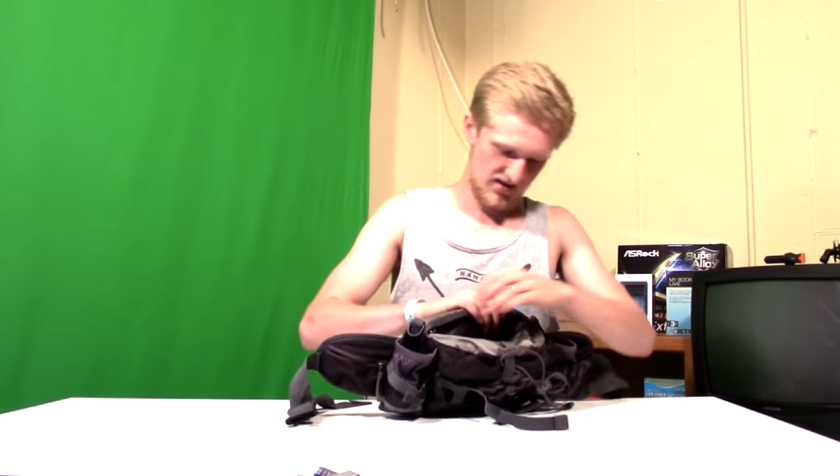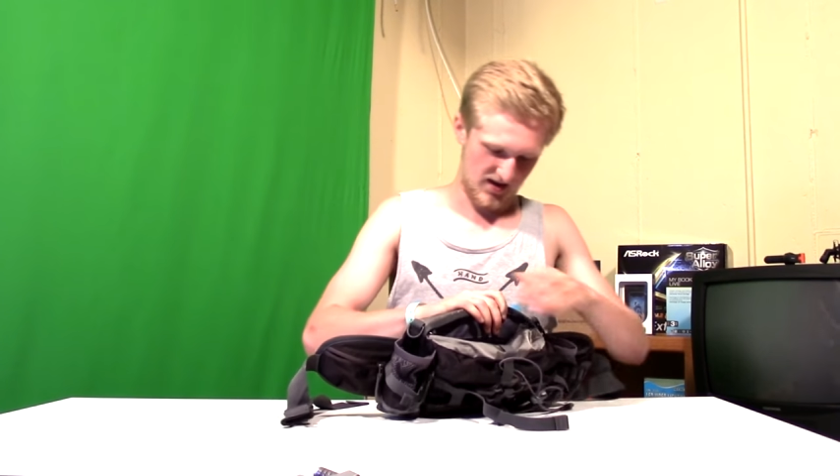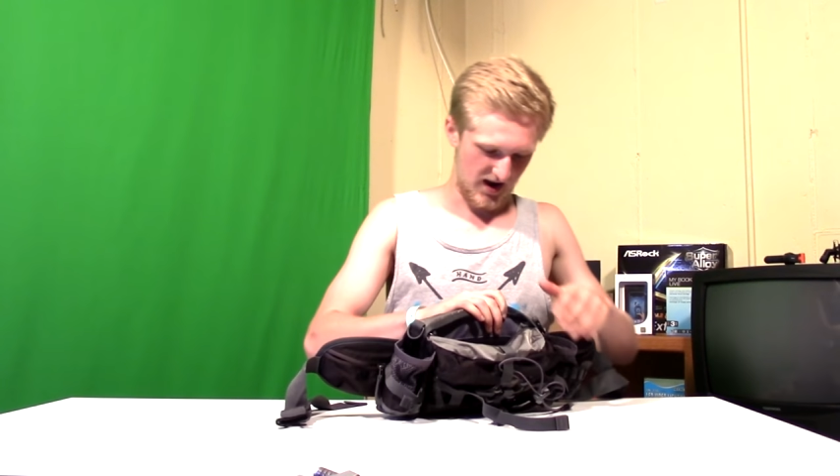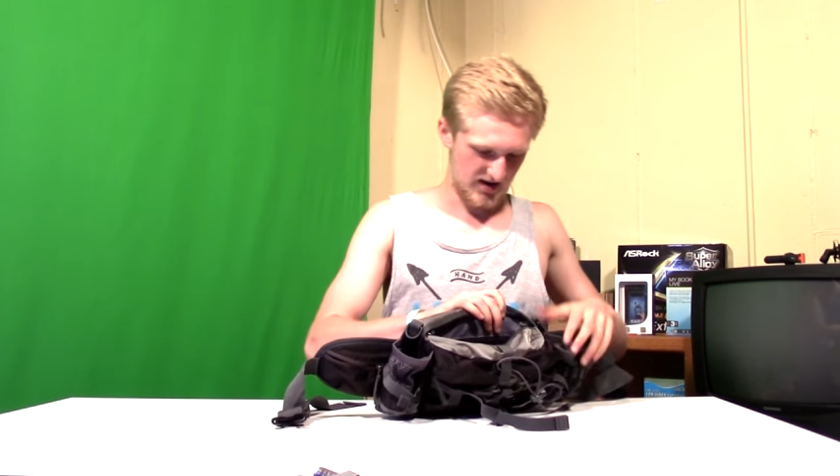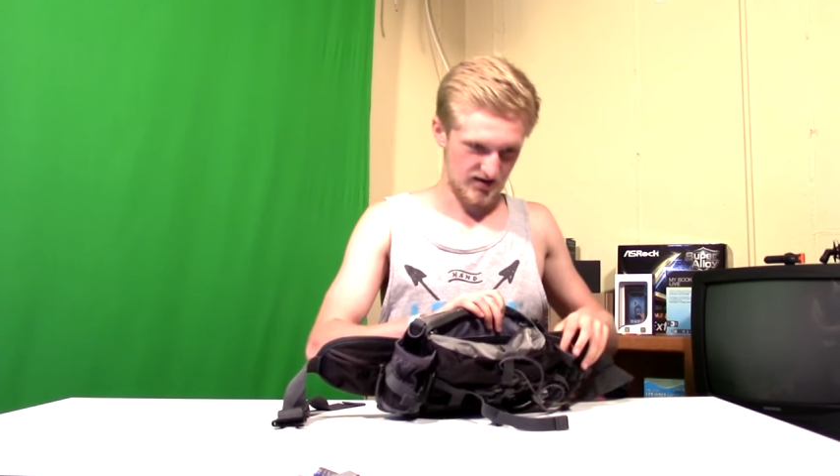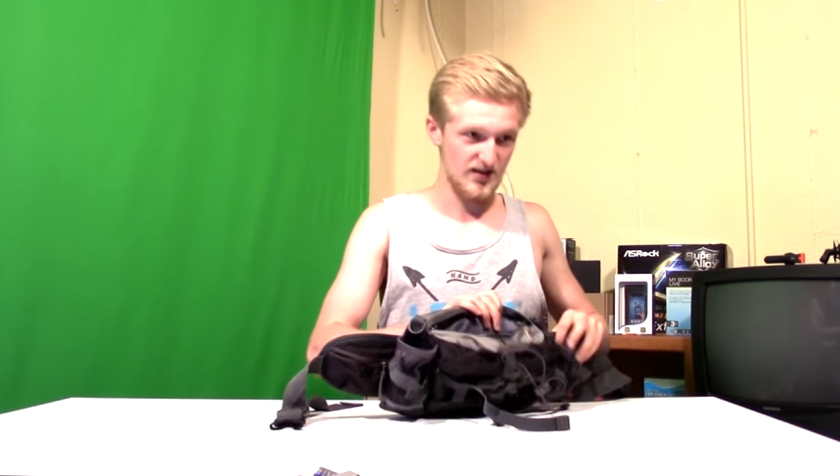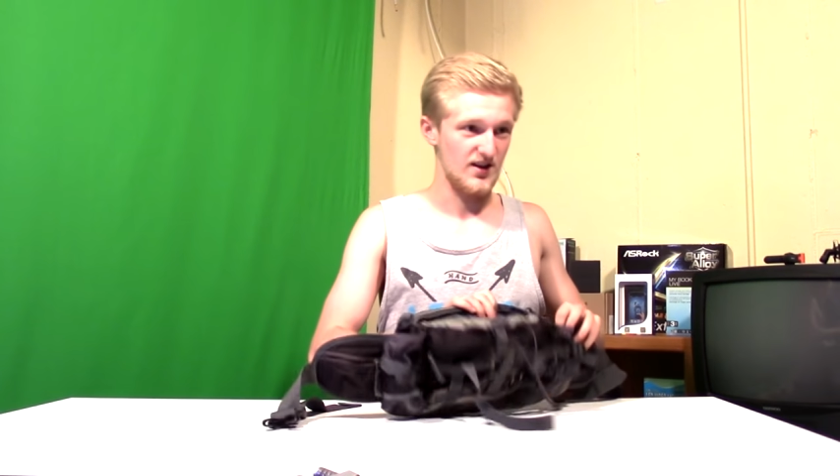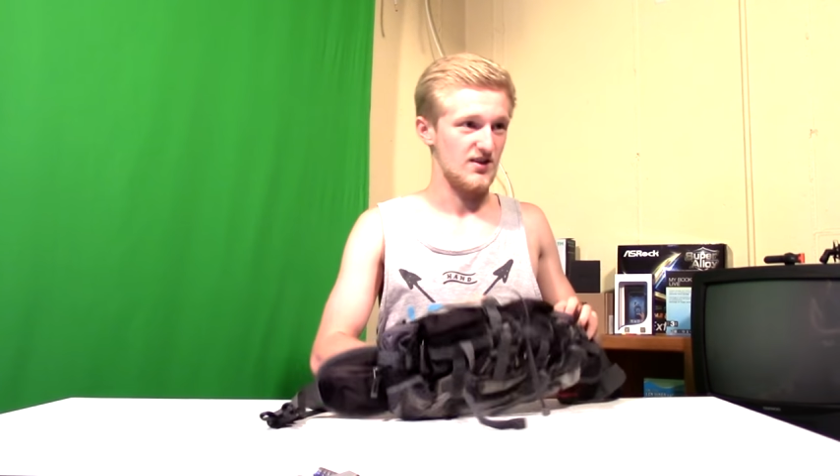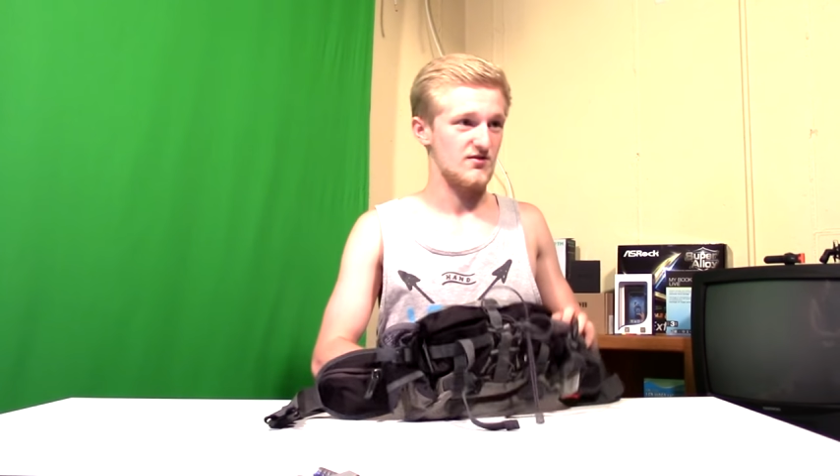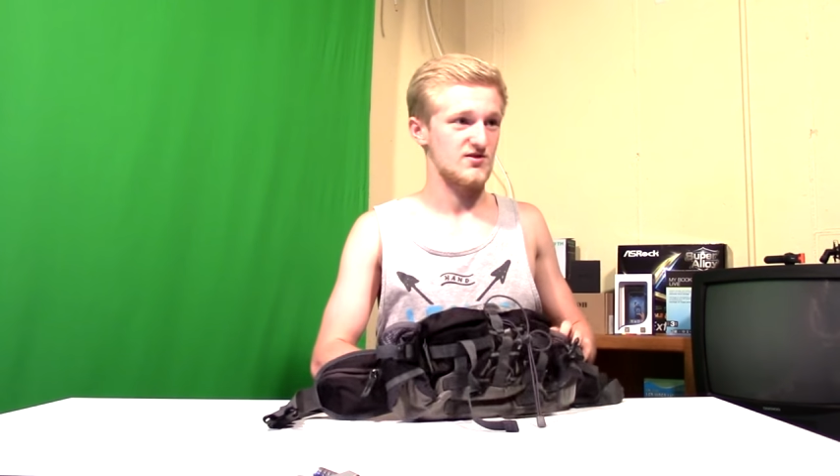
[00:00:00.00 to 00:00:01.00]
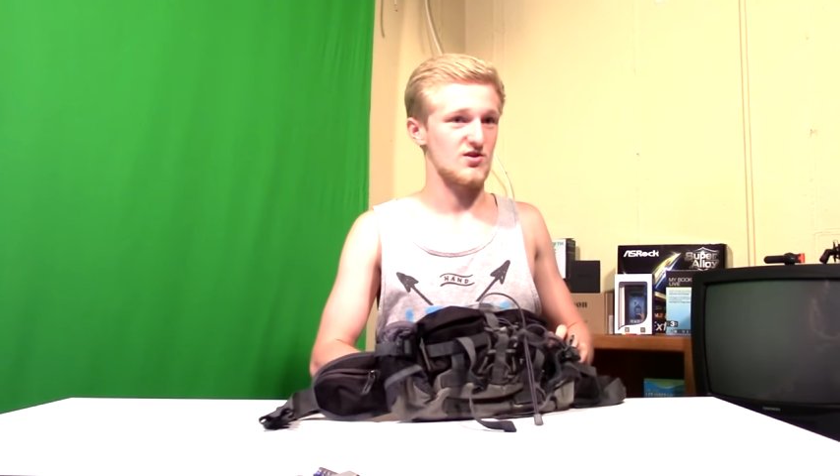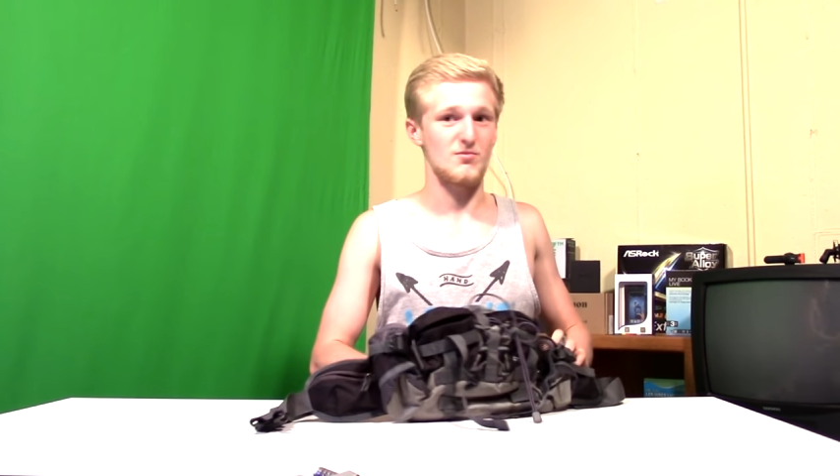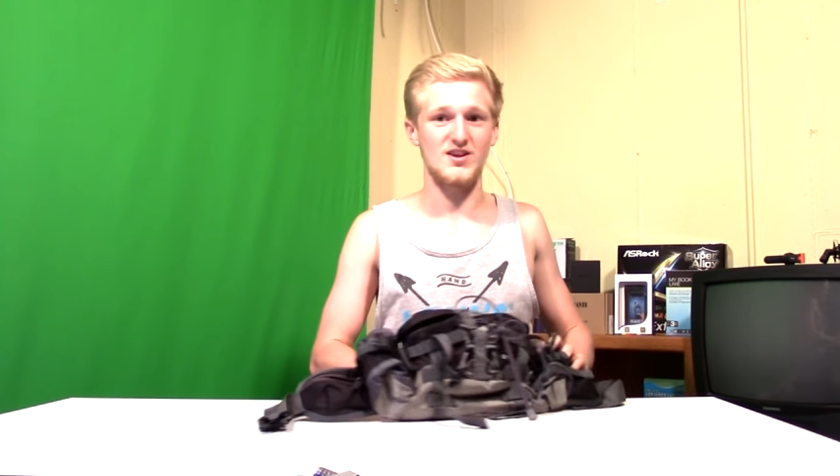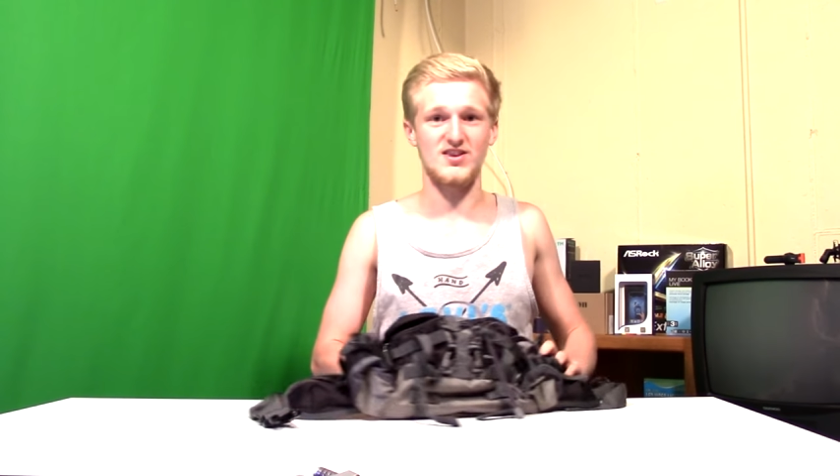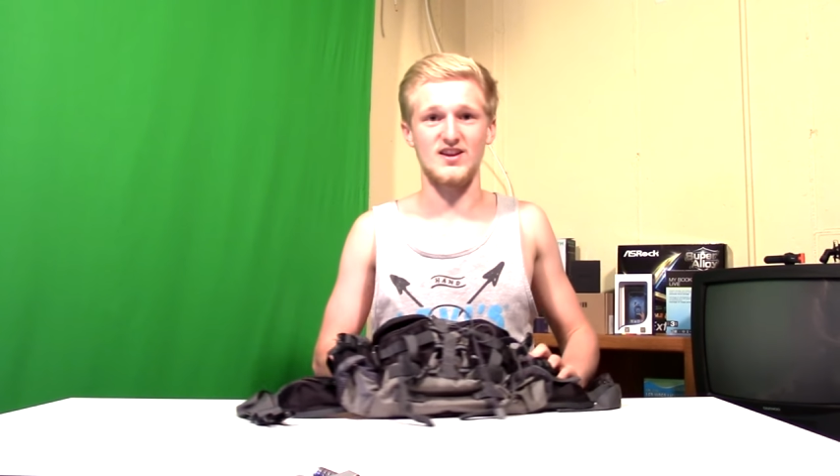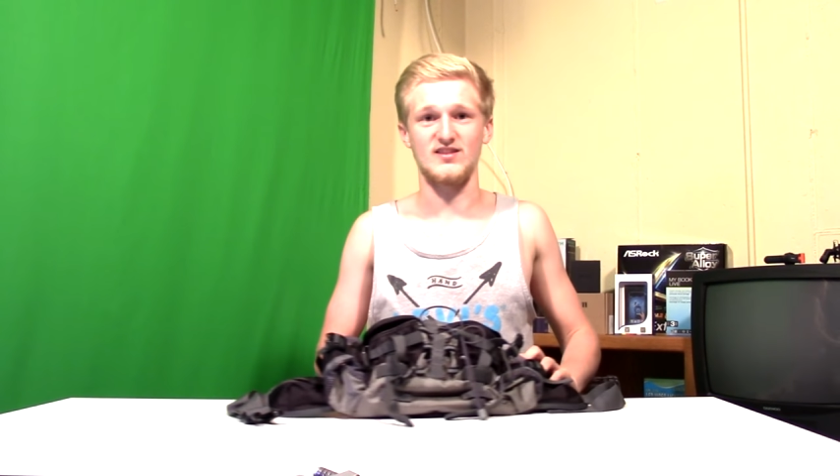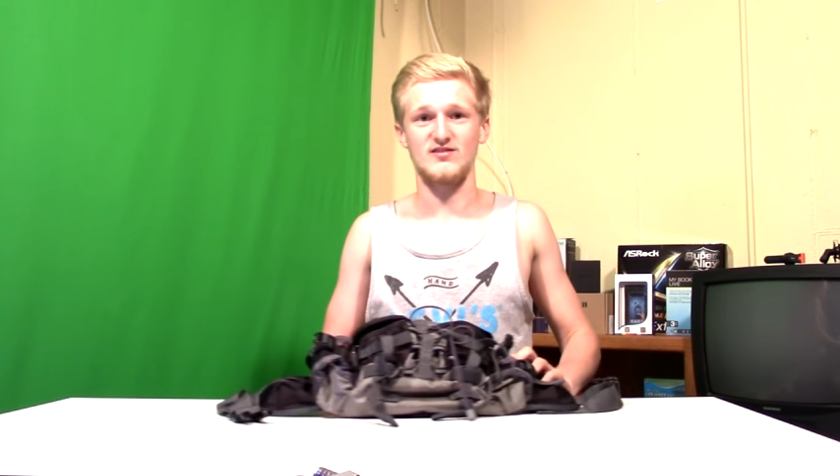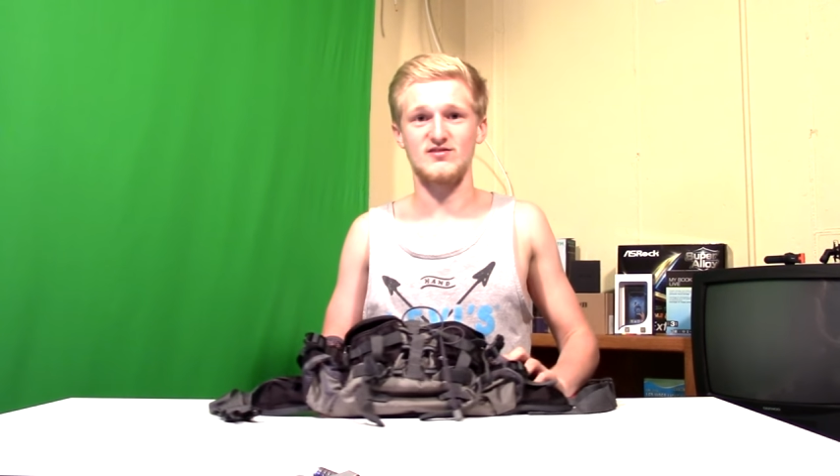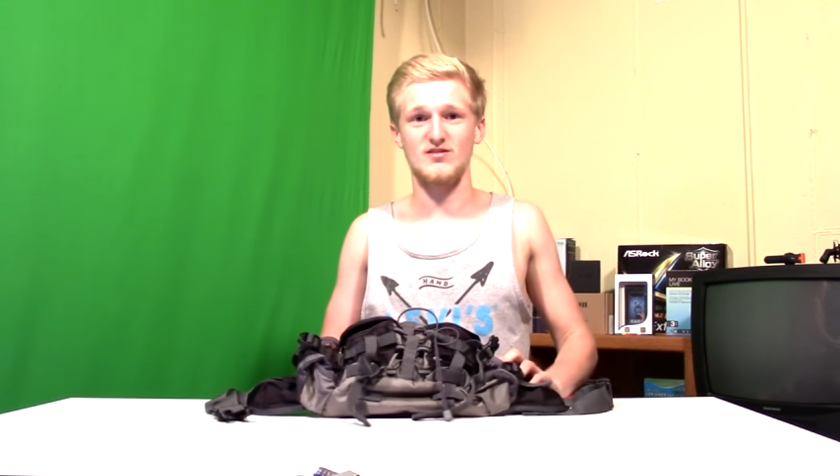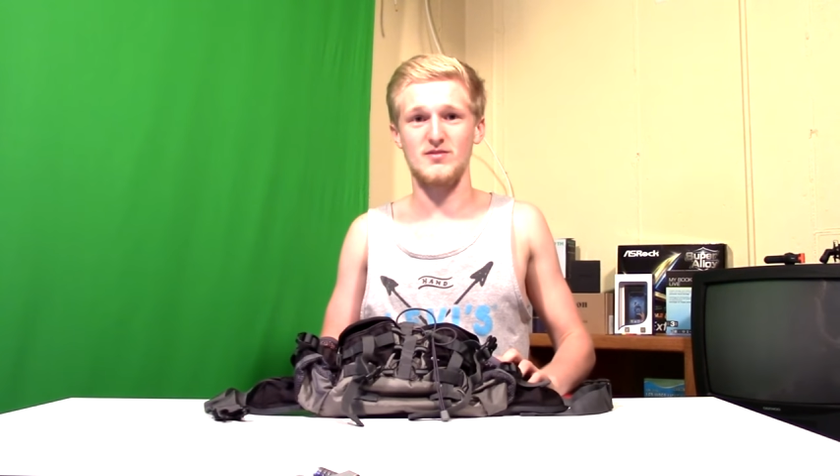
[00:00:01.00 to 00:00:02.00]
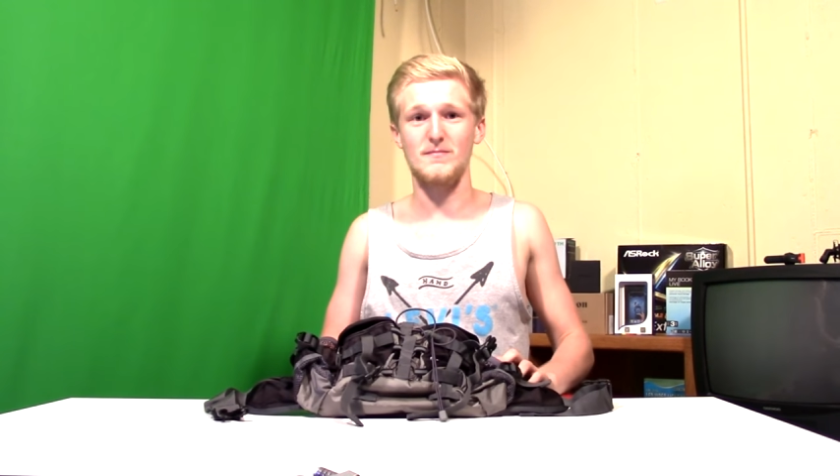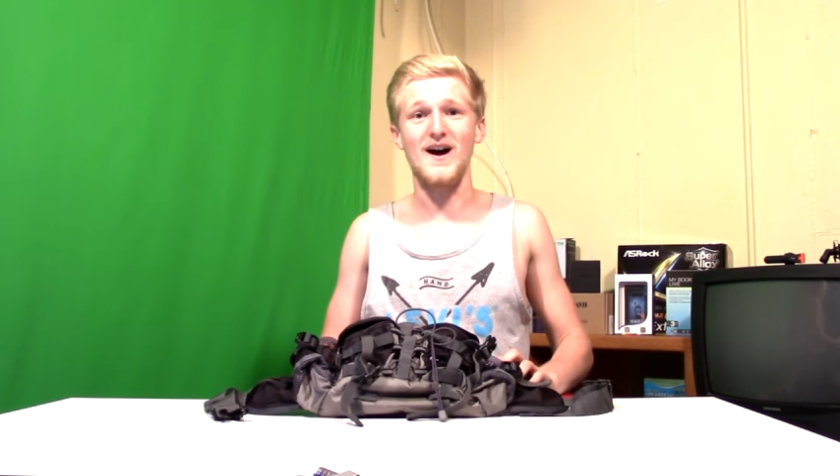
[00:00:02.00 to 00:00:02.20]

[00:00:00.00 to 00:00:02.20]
Yeah, I, there's so many things. There's so many